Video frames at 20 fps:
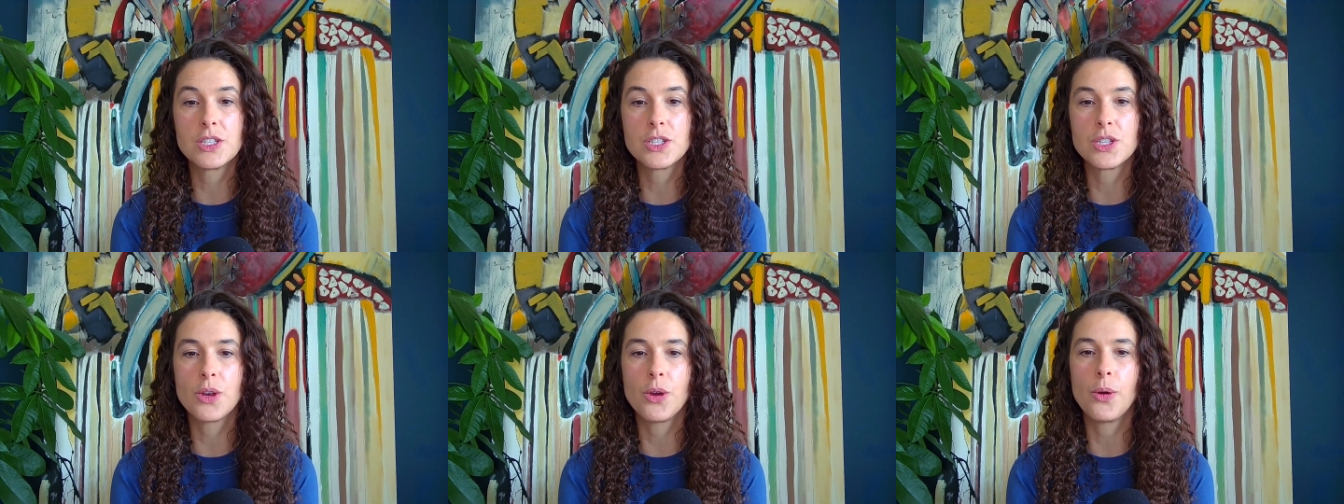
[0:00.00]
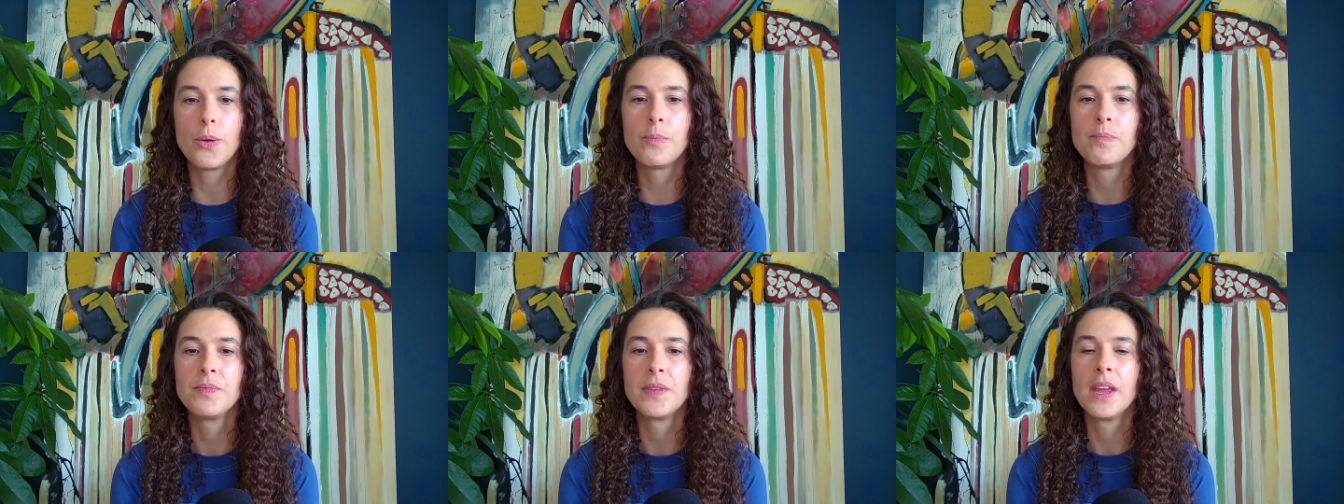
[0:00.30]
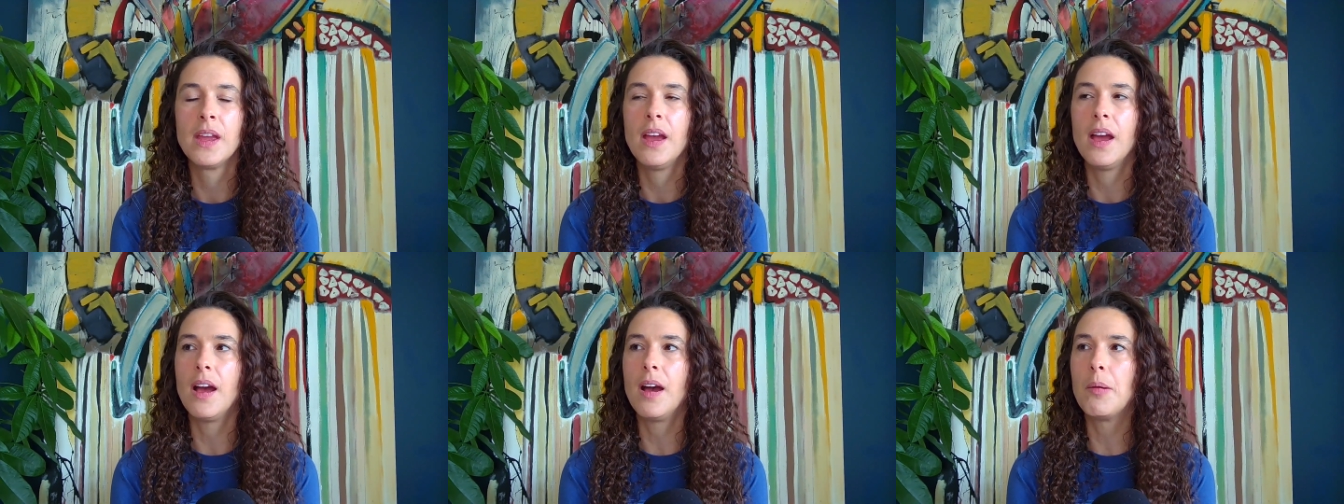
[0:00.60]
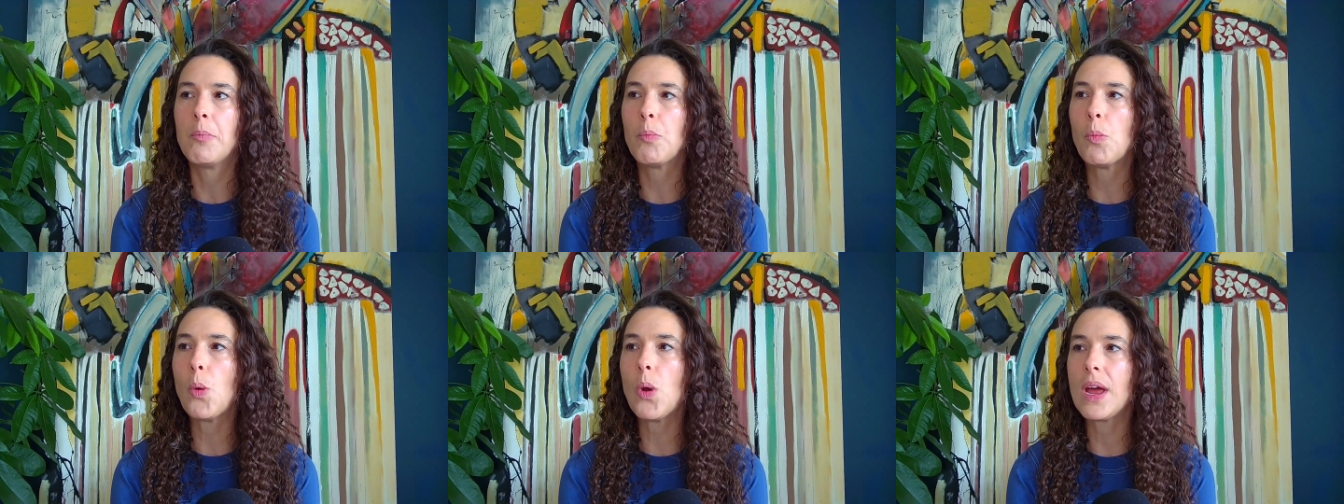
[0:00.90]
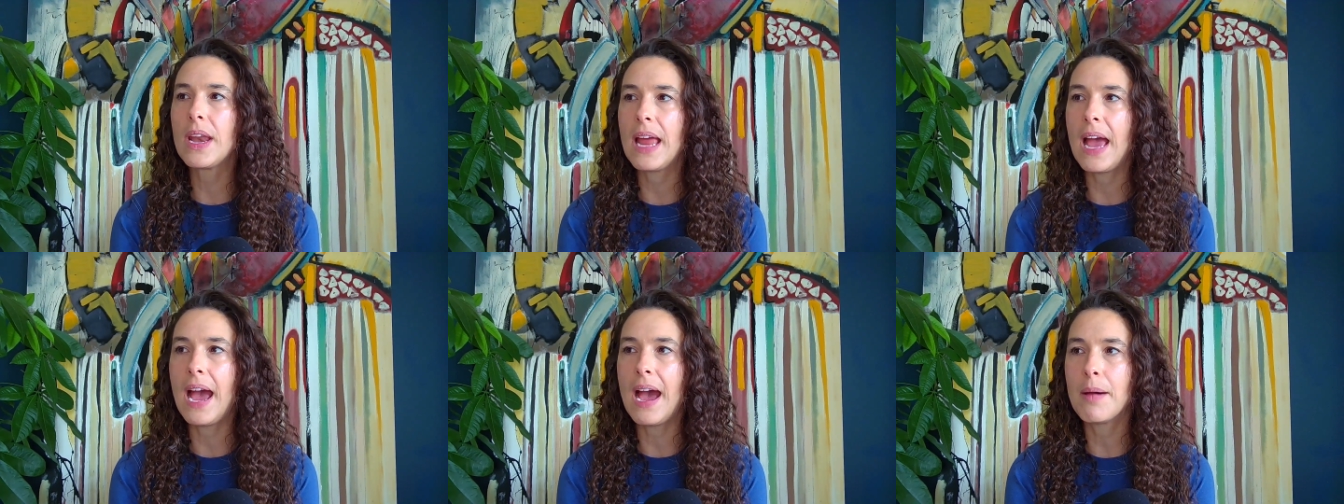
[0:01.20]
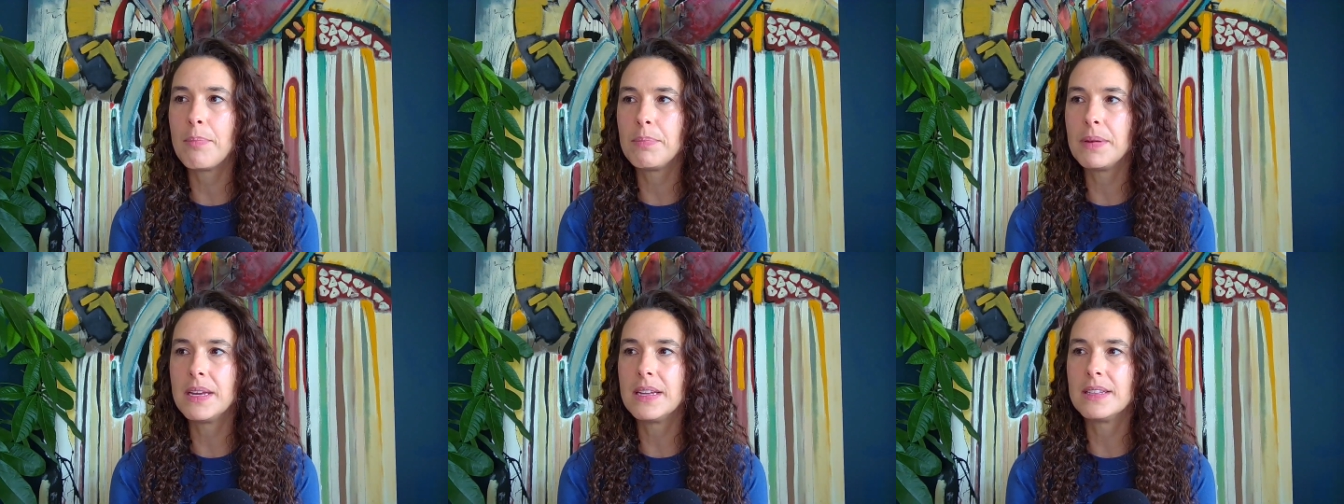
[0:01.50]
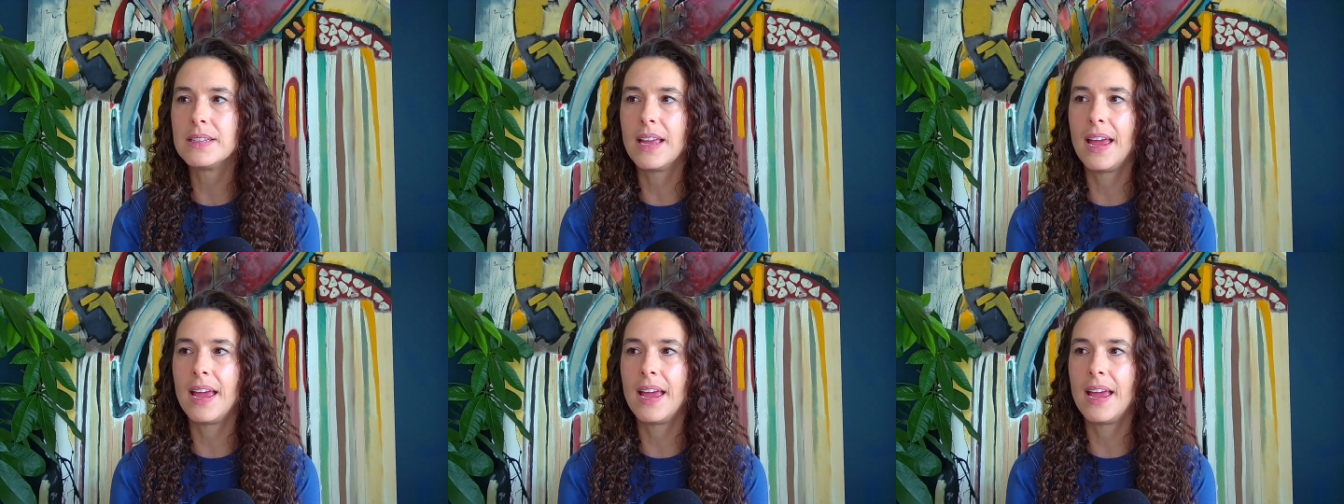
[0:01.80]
So, um, what happened,